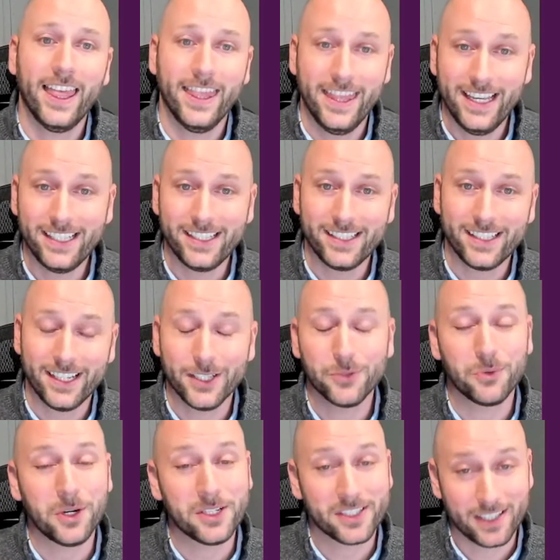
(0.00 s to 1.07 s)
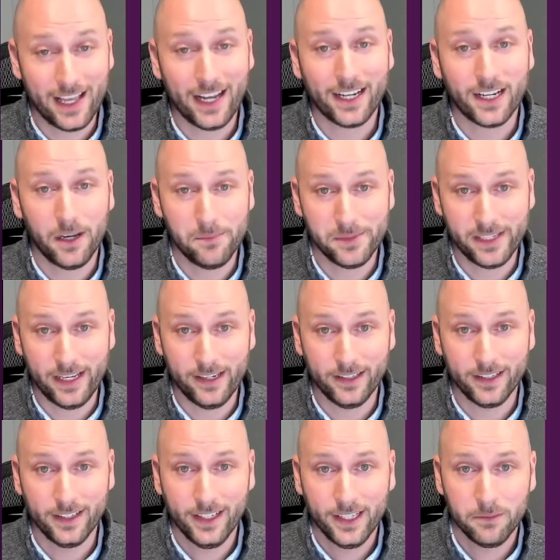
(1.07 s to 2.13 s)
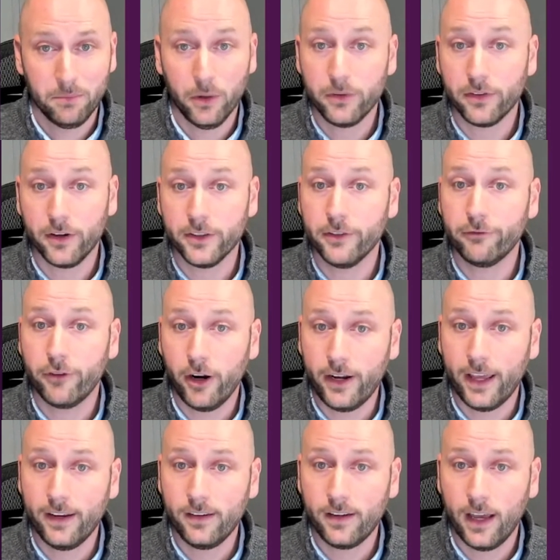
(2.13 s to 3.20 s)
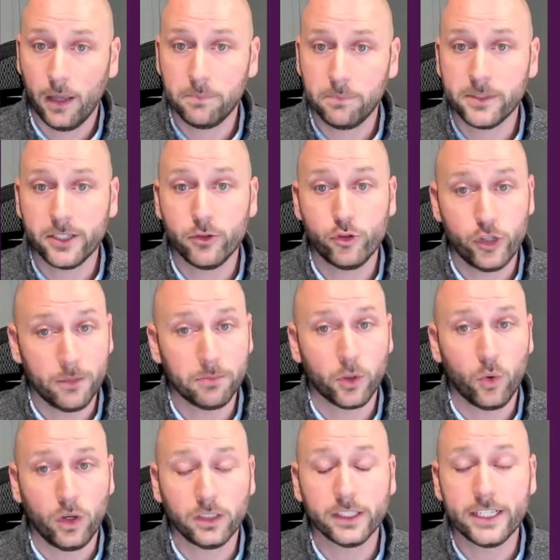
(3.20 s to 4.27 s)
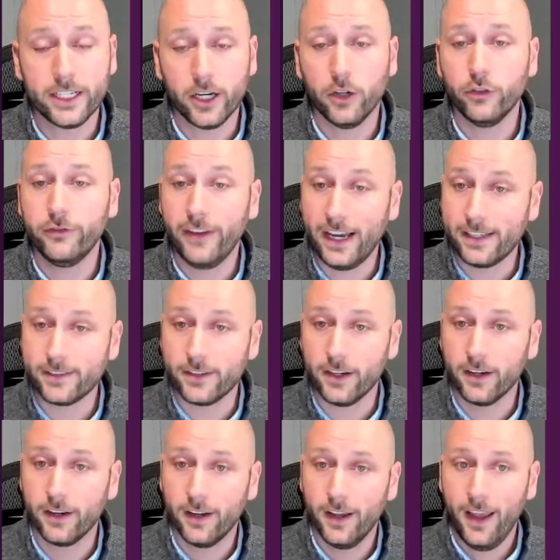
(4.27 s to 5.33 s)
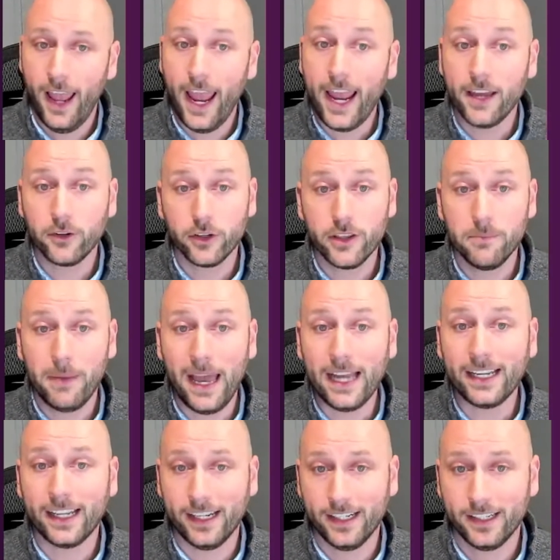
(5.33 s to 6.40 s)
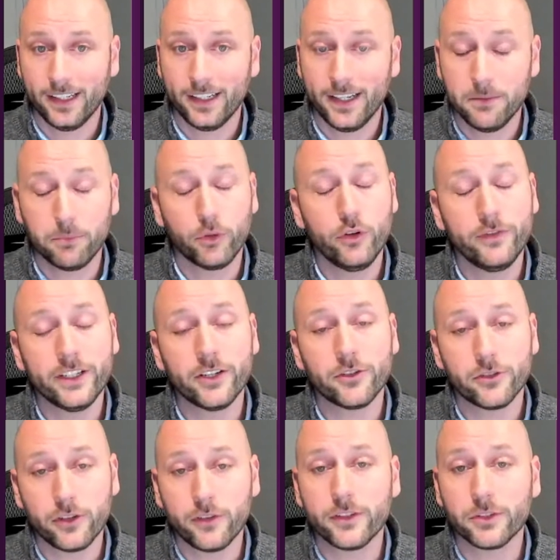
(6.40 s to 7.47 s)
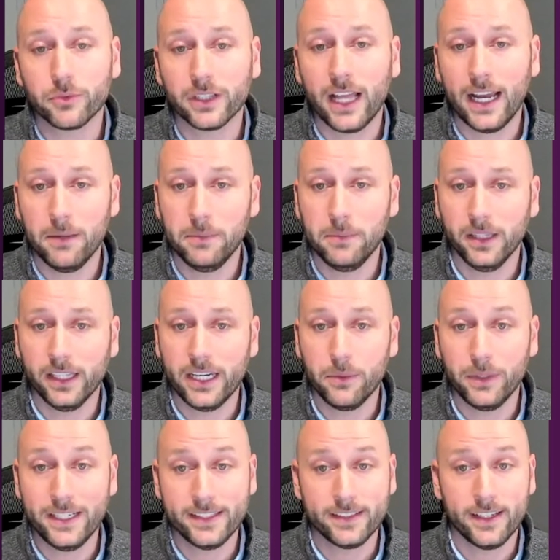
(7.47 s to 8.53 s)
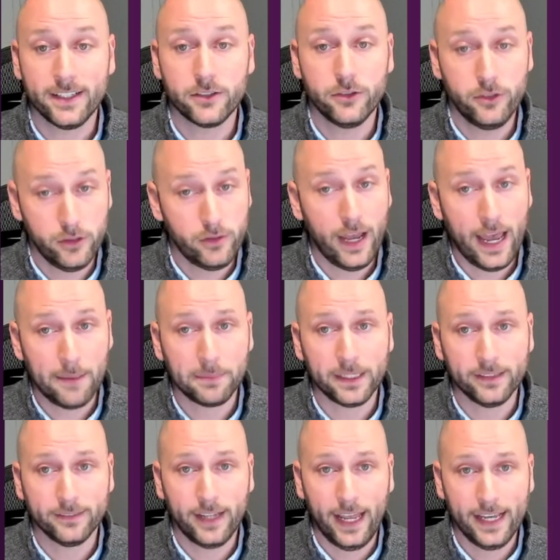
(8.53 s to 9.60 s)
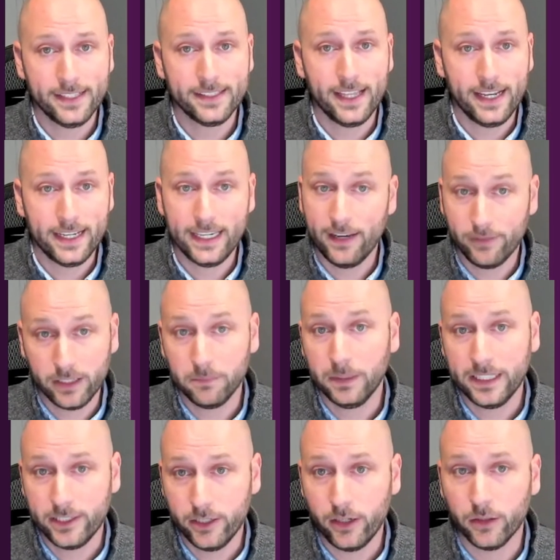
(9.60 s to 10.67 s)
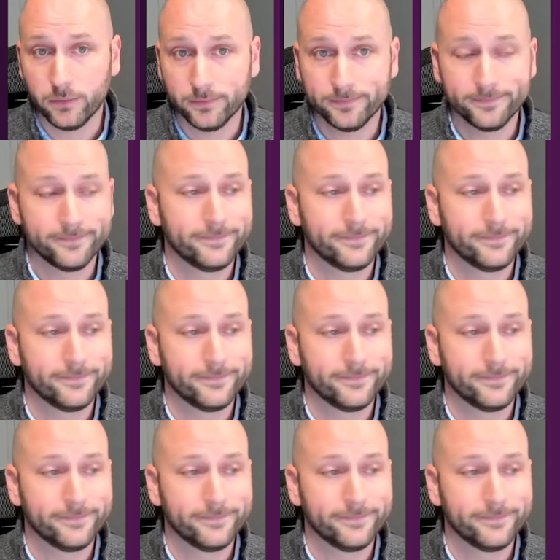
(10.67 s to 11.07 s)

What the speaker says: This is where Slack comes in, both on the front end, helping you ship quality code faster, and on the back end, improving your service reliability when incidents do happen, as they inevitably do.